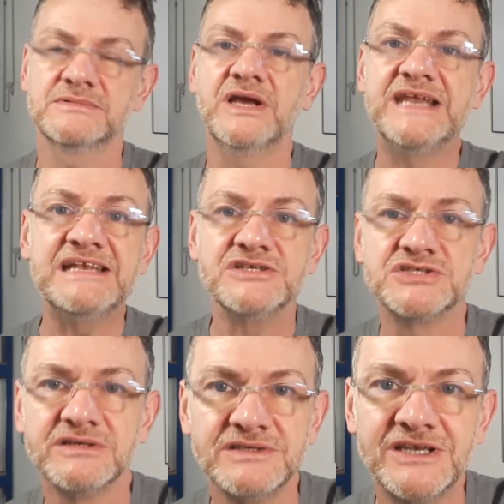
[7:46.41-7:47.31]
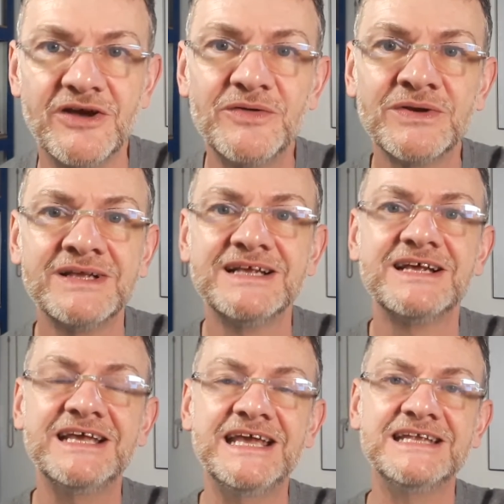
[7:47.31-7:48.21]
an inch, you know,
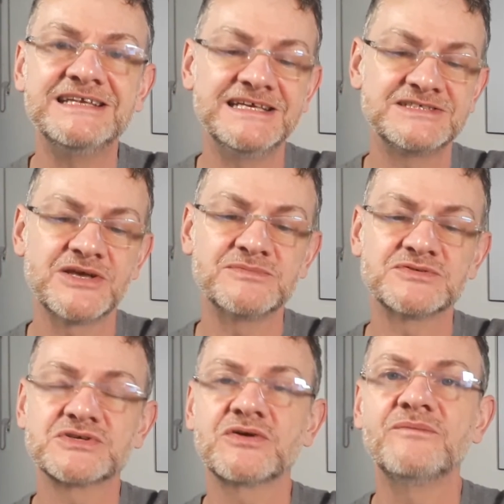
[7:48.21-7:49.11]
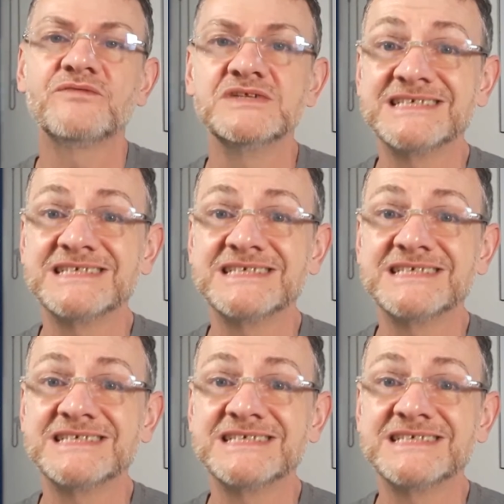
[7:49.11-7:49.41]
in terms of circumference,